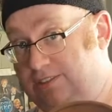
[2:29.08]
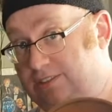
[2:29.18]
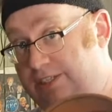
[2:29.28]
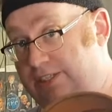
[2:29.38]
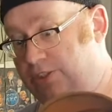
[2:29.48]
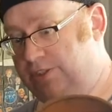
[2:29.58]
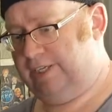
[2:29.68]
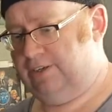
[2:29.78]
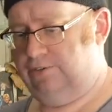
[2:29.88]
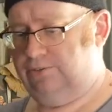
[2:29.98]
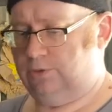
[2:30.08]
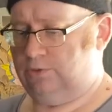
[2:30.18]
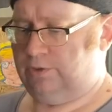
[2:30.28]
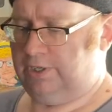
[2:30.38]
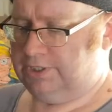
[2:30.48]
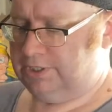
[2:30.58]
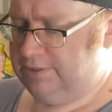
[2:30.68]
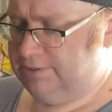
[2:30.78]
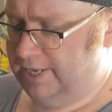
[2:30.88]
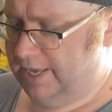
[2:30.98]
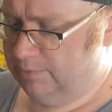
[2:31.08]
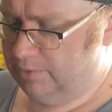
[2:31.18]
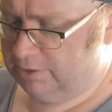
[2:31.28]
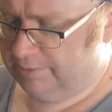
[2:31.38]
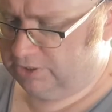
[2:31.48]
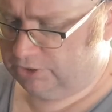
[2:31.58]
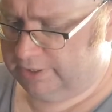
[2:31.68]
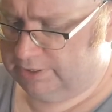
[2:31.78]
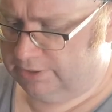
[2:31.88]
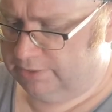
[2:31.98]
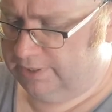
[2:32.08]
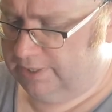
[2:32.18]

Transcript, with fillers: literally full of rust. Now, I'm not going to be trying to,